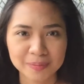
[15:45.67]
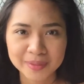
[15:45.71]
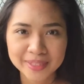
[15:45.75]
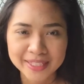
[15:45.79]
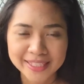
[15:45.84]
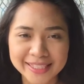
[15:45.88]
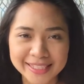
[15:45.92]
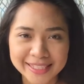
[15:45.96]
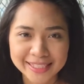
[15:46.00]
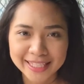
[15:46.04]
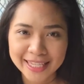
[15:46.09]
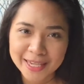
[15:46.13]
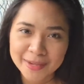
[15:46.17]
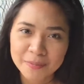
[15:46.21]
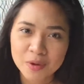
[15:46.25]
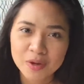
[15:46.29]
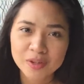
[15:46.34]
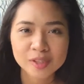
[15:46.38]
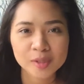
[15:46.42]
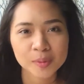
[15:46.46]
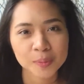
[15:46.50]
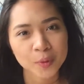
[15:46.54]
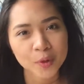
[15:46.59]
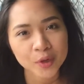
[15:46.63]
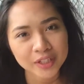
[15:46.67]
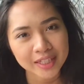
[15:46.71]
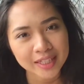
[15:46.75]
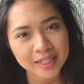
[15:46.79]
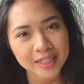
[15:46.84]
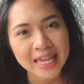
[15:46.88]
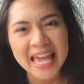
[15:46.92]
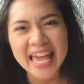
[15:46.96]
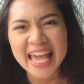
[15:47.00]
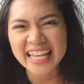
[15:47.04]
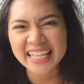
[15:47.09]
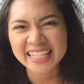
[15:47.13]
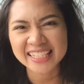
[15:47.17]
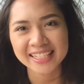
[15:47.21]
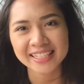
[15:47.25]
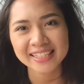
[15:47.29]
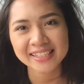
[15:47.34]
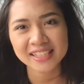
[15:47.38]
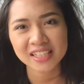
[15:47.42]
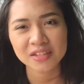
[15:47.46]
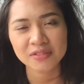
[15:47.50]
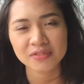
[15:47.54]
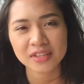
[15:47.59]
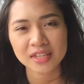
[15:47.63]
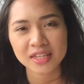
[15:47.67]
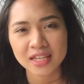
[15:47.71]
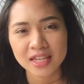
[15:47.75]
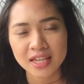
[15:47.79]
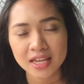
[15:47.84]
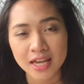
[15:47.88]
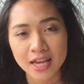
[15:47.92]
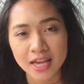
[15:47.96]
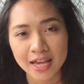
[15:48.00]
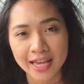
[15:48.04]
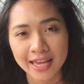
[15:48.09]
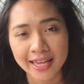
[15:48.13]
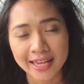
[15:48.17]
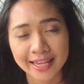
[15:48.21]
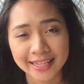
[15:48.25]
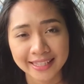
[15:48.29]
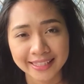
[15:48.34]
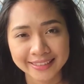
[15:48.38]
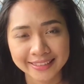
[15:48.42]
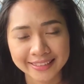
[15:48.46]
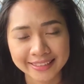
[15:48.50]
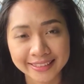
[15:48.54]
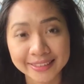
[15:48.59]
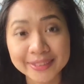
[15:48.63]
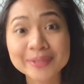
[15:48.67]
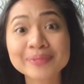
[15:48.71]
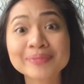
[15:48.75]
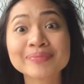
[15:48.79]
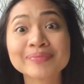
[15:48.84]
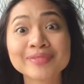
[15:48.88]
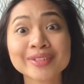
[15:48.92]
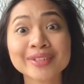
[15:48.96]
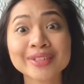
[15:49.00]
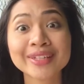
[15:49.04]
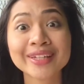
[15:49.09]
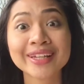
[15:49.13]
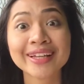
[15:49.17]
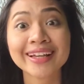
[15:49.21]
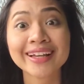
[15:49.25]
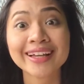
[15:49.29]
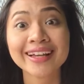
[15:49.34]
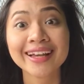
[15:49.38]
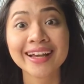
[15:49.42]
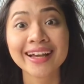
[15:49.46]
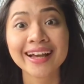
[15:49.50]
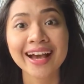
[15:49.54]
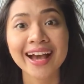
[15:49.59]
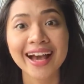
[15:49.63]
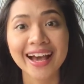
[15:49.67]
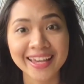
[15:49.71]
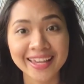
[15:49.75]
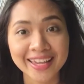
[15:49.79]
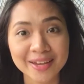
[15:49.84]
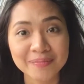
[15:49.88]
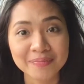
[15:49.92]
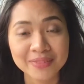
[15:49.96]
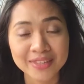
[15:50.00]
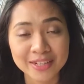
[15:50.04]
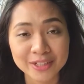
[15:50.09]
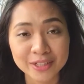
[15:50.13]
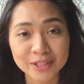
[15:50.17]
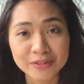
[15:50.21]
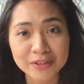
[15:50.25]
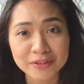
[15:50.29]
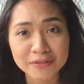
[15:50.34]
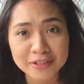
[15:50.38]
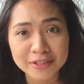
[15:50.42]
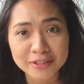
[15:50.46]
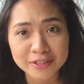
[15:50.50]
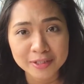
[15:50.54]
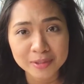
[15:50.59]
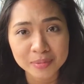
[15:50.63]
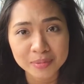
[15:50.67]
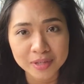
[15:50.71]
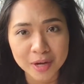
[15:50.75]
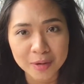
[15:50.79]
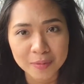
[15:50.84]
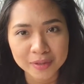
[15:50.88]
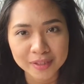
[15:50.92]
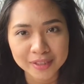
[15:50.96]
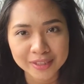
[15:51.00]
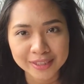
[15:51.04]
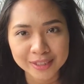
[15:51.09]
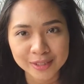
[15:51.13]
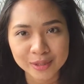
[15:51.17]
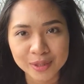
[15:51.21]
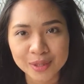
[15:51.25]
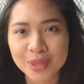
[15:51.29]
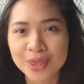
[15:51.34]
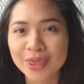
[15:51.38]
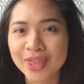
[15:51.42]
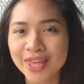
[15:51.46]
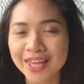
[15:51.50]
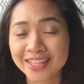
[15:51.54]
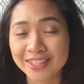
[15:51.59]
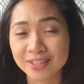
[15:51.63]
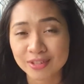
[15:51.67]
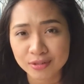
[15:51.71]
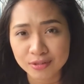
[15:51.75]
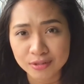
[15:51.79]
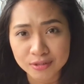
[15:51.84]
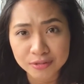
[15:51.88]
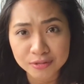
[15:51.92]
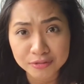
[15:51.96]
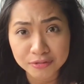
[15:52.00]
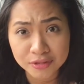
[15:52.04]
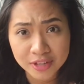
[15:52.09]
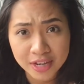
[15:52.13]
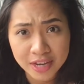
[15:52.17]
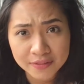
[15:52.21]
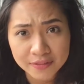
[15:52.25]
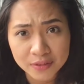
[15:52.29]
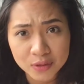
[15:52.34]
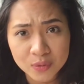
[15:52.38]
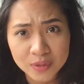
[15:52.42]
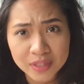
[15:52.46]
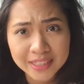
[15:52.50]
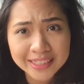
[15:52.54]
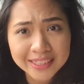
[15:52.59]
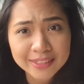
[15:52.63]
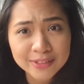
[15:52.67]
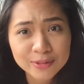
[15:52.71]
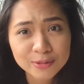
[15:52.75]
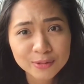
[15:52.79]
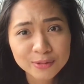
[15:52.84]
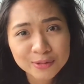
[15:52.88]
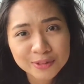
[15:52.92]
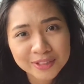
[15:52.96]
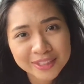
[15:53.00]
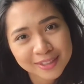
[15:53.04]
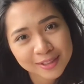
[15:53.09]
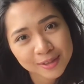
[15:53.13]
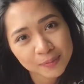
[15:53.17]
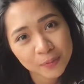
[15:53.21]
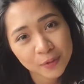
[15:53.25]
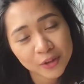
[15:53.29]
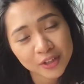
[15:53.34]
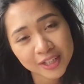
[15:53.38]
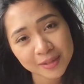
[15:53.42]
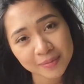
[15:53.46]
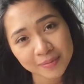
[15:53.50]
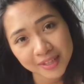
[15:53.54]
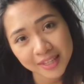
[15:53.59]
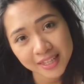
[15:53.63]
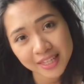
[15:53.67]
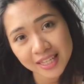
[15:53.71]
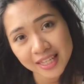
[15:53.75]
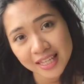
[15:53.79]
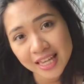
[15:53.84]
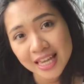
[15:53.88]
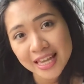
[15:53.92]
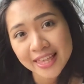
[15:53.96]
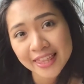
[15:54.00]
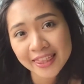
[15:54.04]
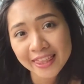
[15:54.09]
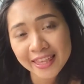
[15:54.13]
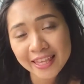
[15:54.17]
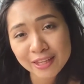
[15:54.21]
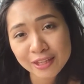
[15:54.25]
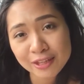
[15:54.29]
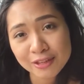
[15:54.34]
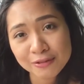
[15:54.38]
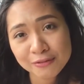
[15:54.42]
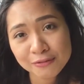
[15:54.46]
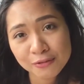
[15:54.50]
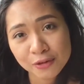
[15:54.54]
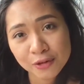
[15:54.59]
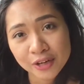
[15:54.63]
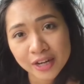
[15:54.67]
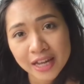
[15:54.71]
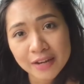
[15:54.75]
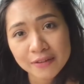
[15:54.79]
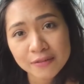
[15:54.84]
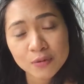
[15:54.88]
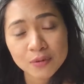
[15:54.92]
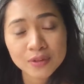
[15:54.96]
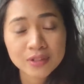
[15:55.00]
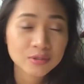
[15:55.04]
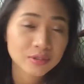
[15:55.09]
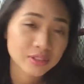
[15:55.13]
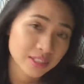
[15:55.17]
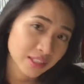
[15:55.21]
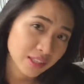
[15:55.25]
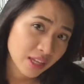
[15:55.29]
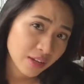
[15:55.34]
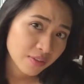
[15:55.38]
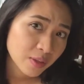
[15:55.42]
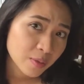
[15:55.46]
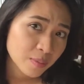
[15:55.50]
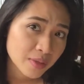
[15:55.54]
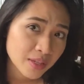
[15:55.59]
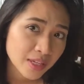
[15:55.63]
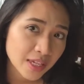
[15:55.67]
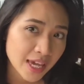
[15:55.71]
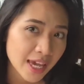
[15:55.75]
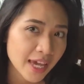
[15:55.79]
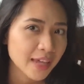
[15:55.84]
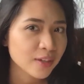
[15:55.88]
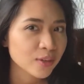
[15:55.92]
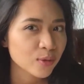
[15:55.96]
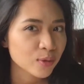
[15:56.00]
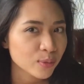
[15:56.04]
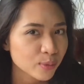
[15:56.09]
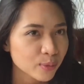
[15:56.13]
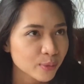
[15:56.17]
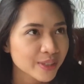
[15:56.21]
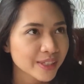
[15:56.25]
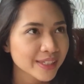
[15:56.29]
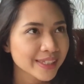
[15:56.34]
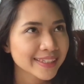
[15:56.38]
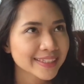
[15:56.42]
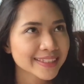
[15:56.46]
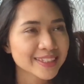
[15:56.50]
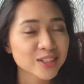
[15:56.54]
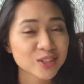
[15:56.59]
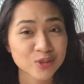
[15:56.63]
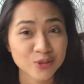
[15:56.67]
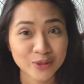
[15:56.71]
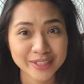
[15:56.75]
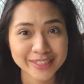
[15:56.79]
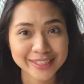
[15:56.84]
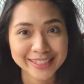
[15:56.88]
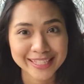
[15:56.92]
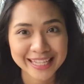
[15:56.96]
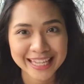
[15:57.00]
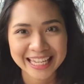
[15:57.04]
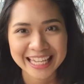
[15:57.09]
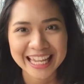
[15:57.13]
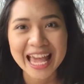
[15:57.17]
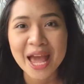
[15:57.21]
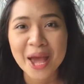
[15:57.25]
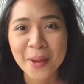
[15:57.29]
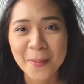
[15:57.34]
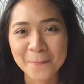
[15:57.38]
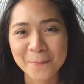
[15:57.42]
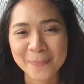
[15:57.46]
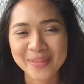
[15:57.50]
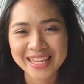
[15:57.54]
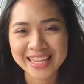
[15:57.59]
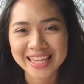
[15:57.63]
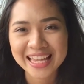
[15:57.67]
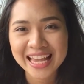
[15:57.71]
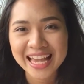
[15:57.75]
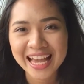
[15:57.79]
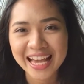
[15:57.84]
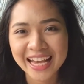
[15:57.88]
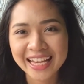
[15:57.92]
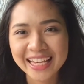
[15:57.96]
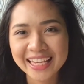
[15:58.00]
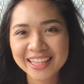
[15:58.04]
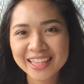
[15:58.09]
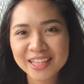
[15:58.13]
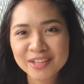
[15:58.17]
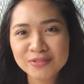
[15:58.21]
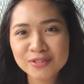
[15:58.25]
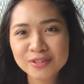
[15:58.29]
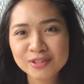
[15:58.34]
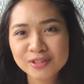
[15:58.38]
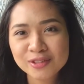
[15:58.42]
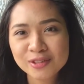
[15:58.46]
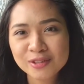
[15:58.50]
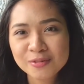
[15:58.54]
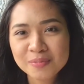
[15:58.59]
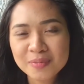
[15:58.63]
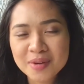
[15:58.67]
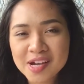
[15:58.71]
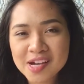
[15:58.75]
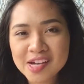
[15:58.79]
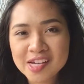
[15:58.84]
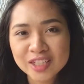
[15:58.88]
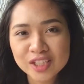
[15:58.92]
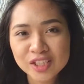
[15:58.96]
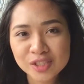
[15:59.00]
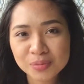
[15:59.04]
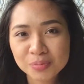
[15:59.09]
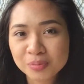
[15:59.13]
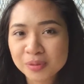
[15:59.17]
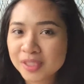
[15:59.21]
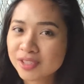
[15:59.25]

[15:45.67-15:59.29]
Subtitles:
Please keep on supporting JenTV, and I am near to 500 subscribers. Thank you for everyone who is supporting me. Thank you for everyone who's loving me and who is trusting me. I love you so much.